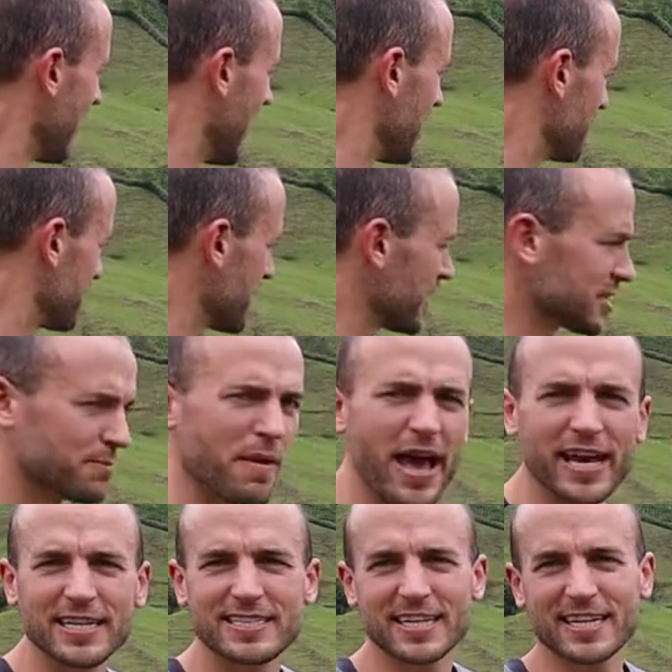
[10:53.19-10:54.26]
And the first
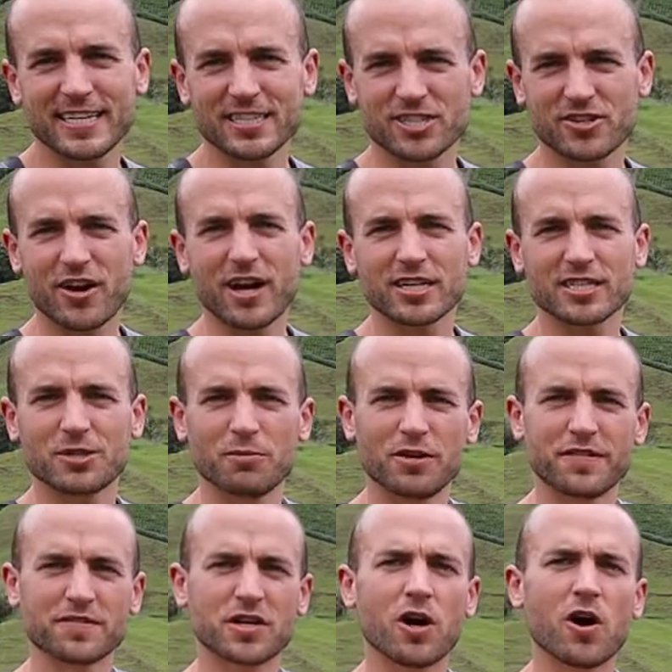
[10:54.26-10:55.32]
major construction
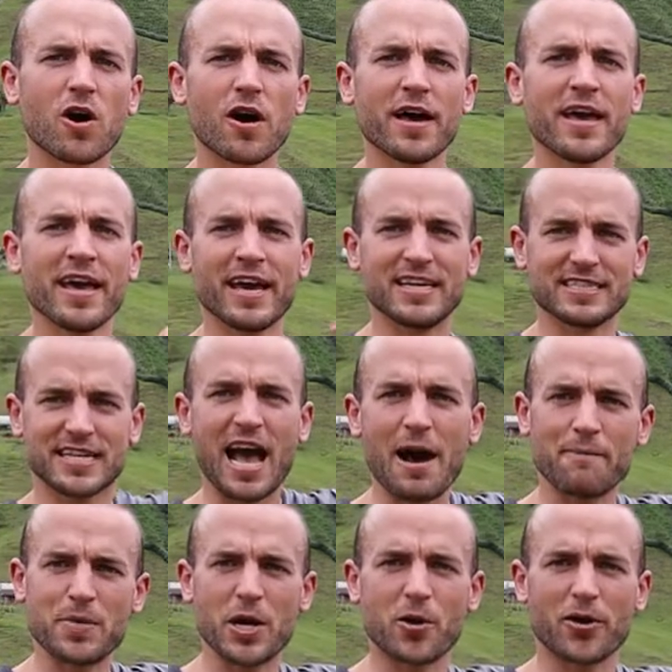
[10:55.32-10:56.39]
we've got is
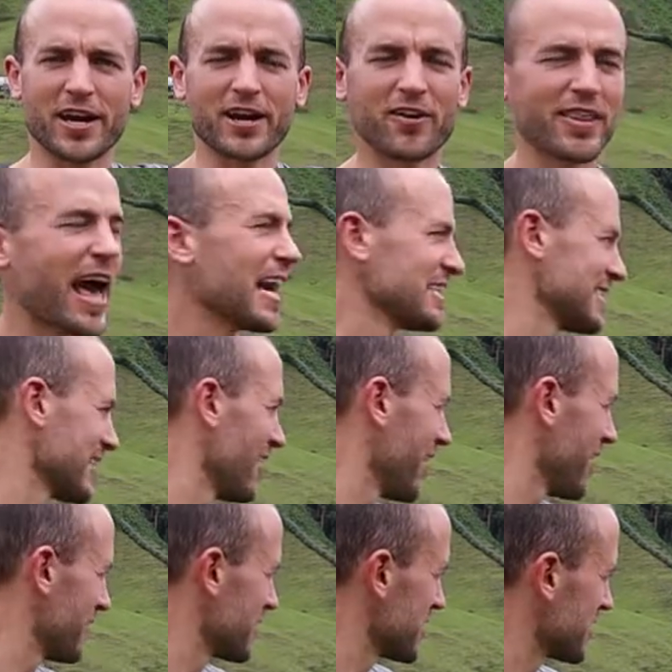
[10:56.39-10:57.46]
that building on that
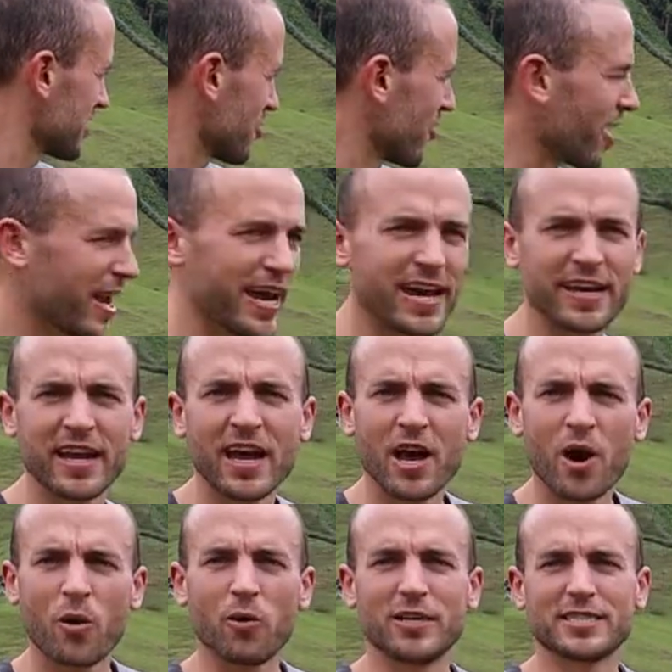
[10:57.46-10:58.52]
side of the screen,
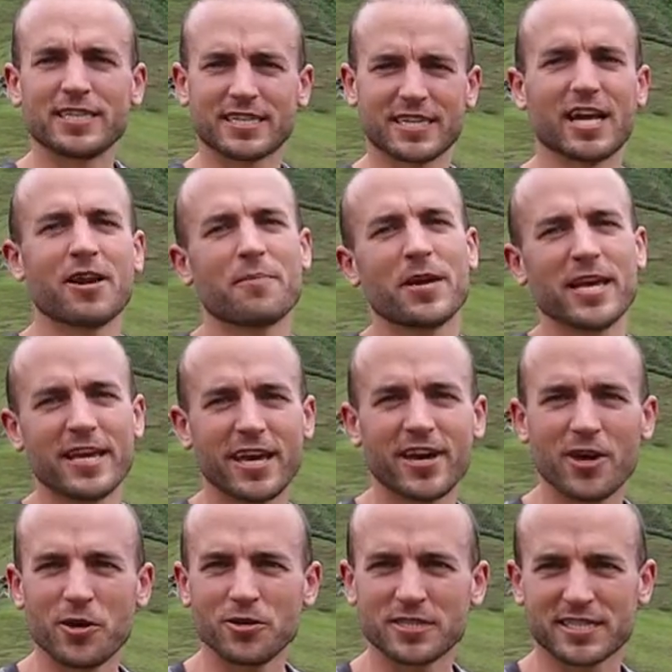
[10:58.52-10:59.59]
which is going to be
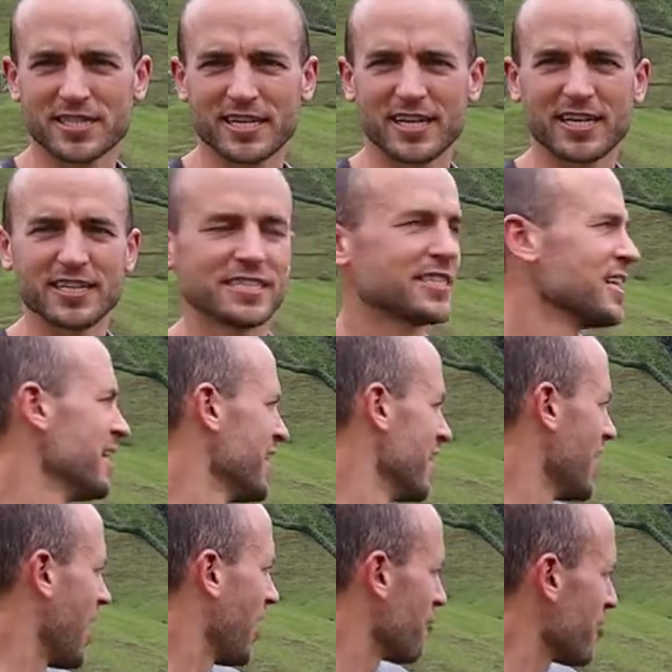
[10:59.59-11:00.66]
used as
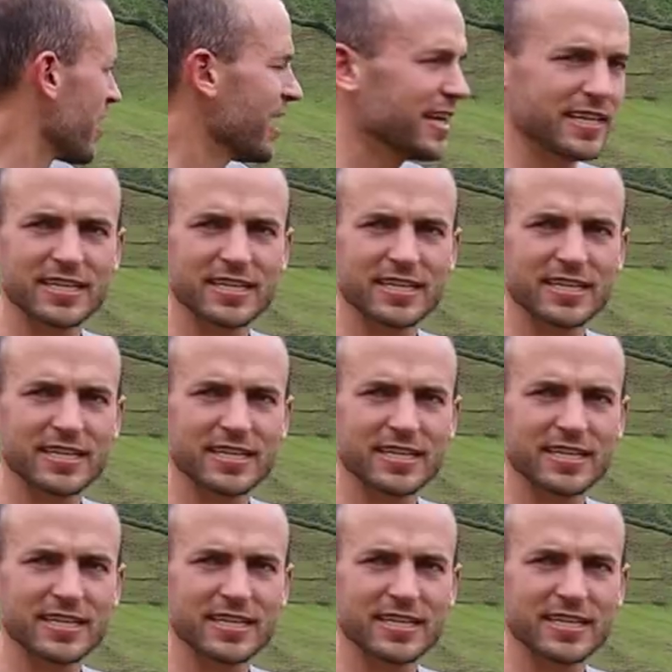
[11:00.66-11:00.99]
really